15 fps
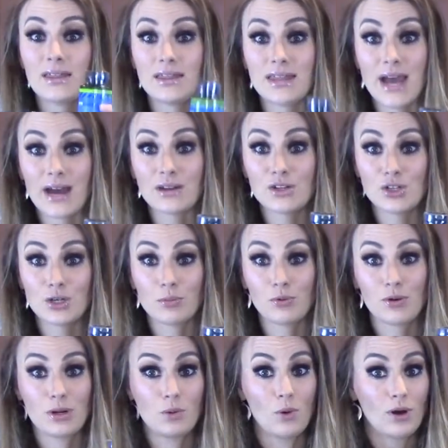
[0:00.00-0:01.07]
That is your
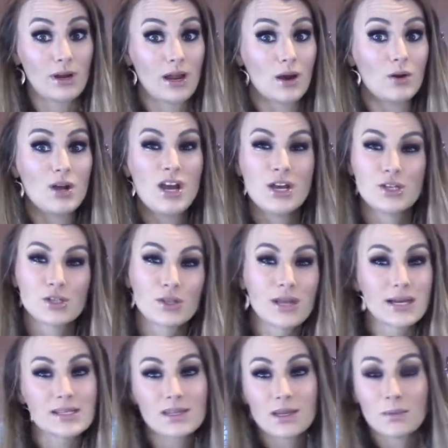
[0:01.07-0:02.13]
pre-workout. So
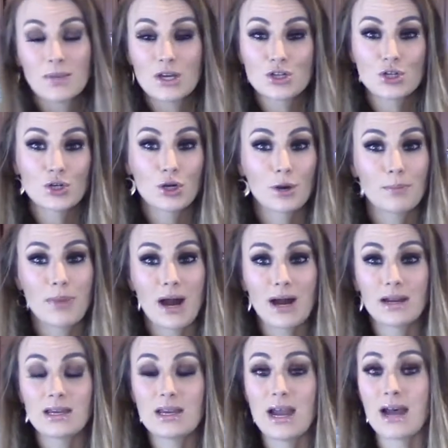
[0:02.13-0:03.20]
that's gonna make sure your
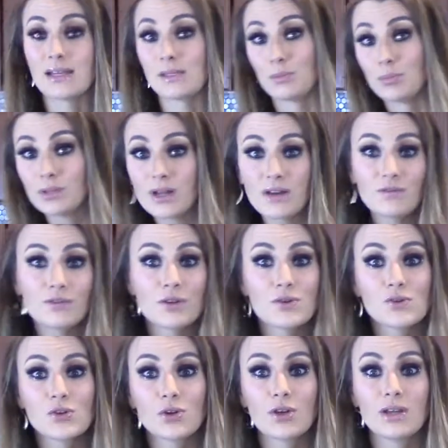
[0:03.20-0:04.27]
body has blood flow
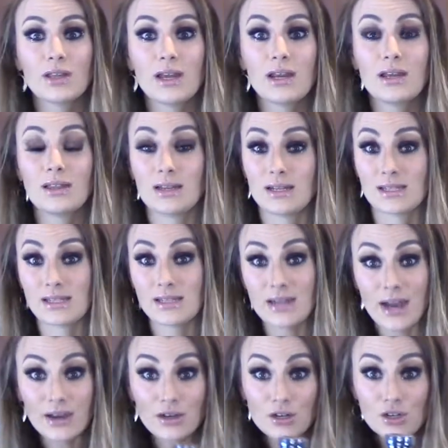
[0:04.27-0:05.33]
circulating, that it's
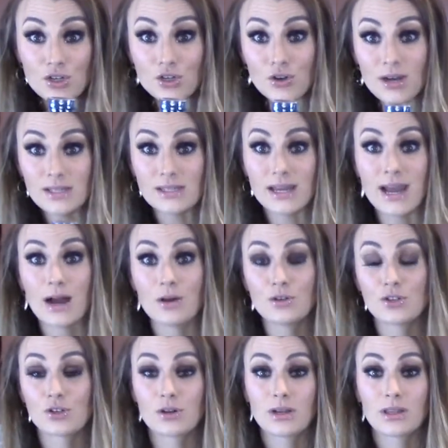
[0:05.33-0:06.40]
not gonna stress
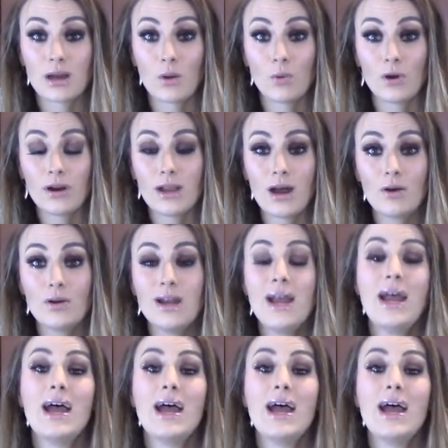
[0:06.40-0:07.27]
out during that workout,